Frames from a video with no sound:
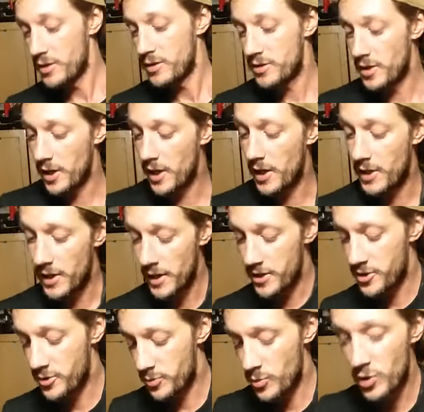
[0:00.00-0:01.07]
So yeah,
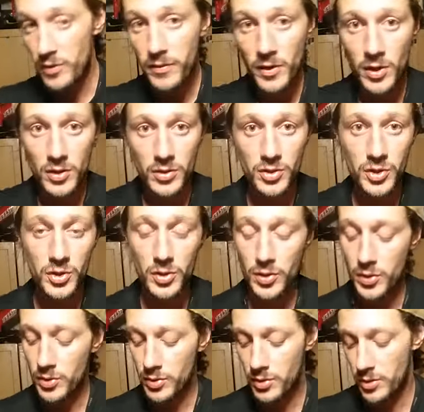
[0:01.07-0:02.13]
let's move on
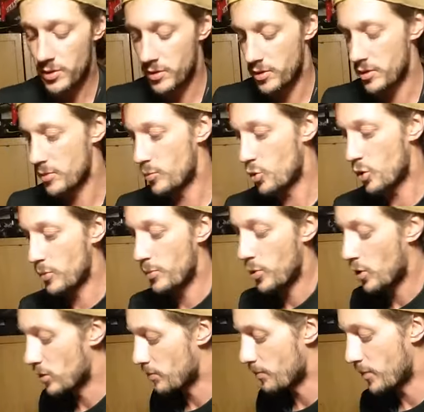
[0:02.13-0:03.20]
to the more
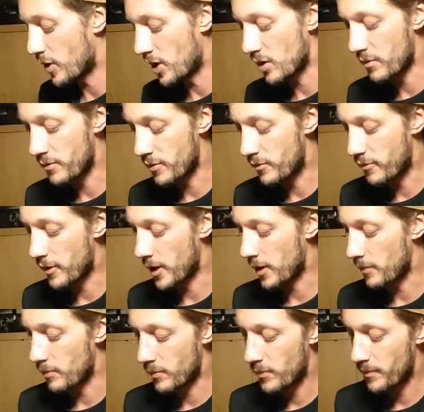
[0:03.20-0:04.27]
important part of the
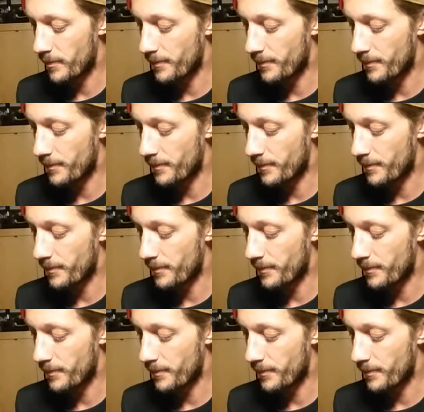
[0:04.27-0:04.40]
frame.